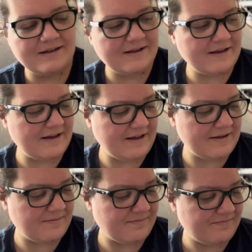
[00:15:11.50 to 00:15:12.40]

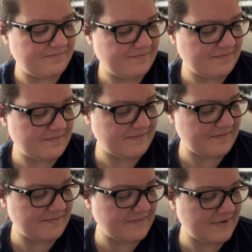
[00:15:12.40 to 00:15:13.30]
And
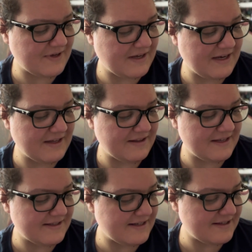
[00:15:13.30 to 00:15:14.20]

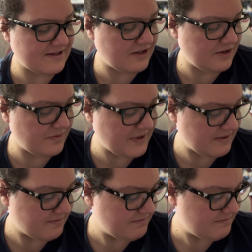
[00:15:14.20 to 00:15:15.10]
this is clue
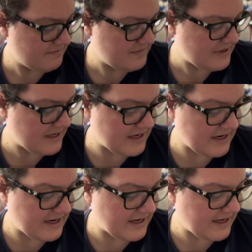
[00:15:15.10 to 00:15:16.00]
1. And
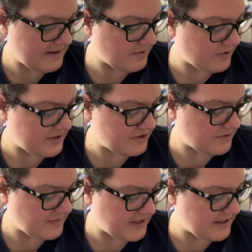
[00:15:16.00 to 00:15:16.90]
I'm going to
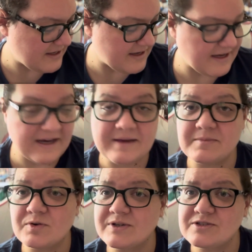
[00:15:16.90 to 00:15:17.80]
be
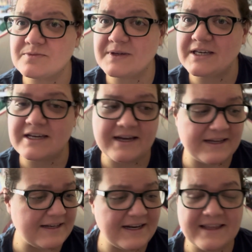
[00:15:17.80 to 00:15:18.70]

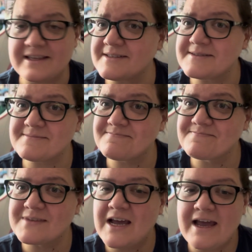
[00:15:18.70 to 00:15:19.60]
knitting this.
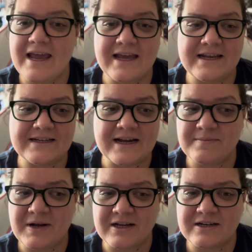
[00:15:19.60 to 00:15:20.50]
And I'm
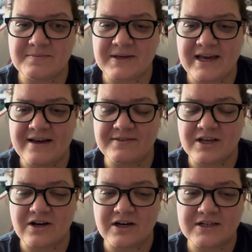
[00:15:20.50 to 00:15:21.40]
not going to be having
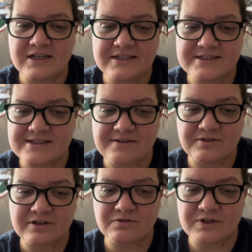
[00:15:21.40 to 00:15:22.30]
on A
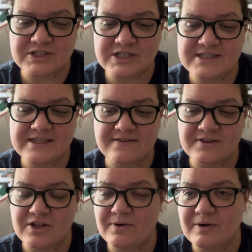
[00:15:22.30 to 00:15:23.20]
Discovery of Witches,
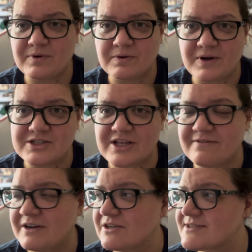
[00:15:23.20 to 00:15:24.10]
even though I want to watch that
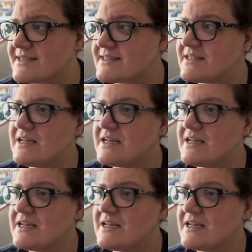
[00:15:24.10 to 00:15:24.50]
final season,